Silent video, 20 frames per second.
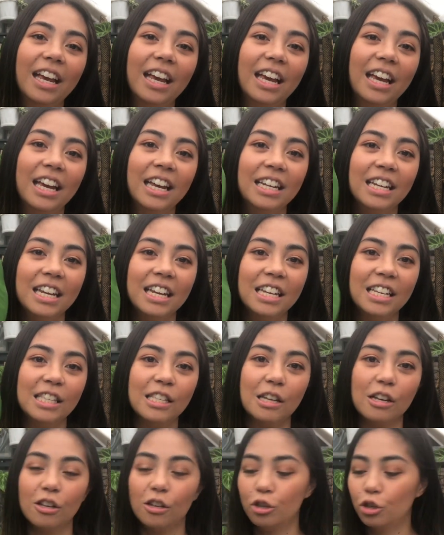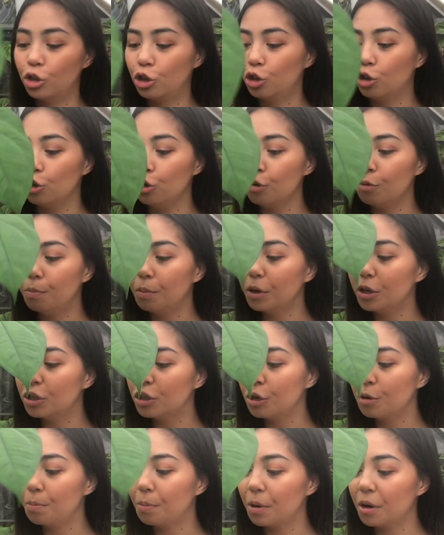It is super
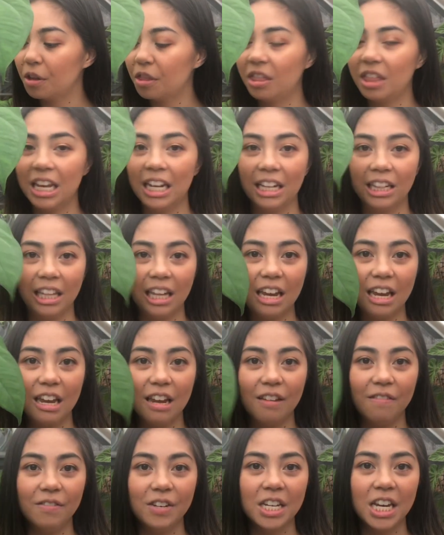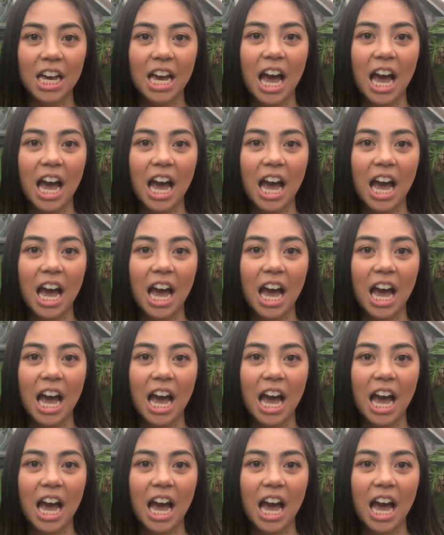duper thick leaved.